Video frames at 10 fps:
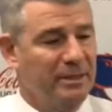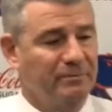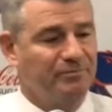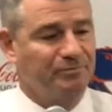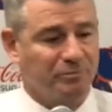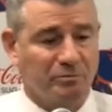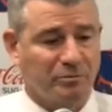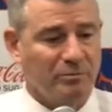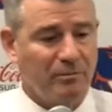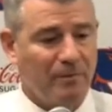the
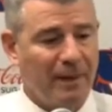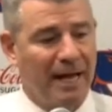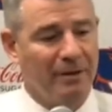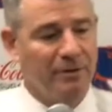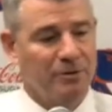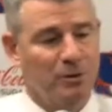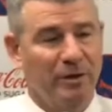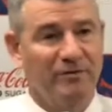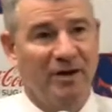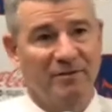out of those
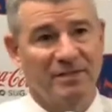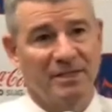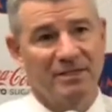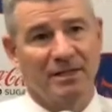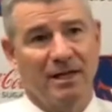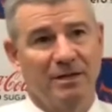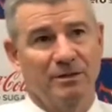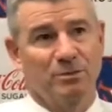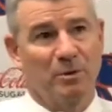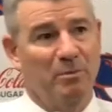25 assists, a lot of
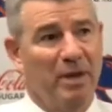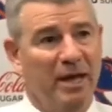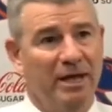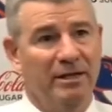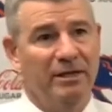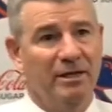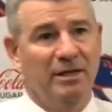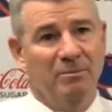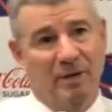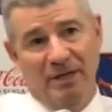those were made
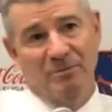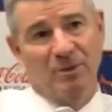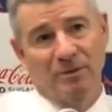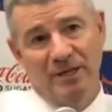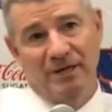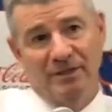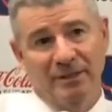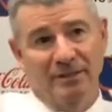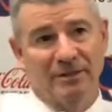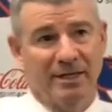by him going
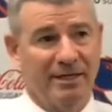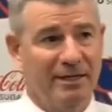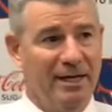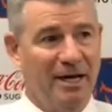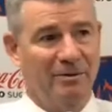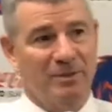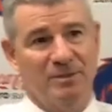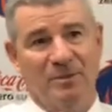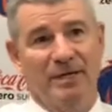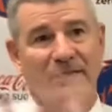downhill, kicking it out,
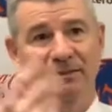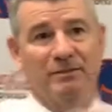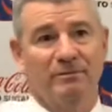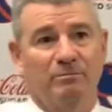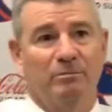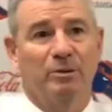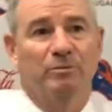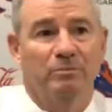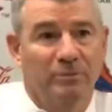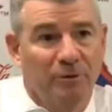swinging, it, and
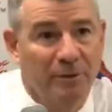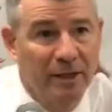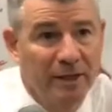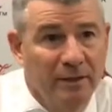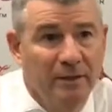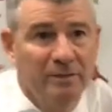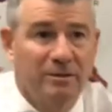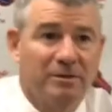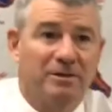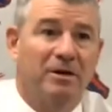boom, three.
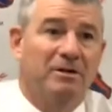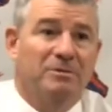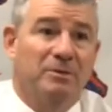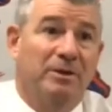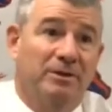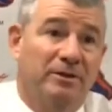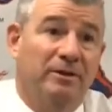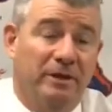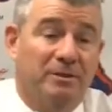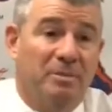So it starts with
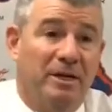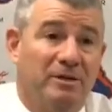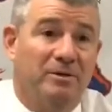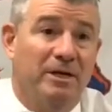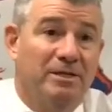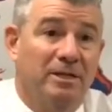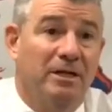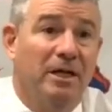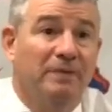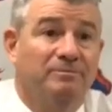his penetration
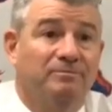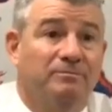a lot.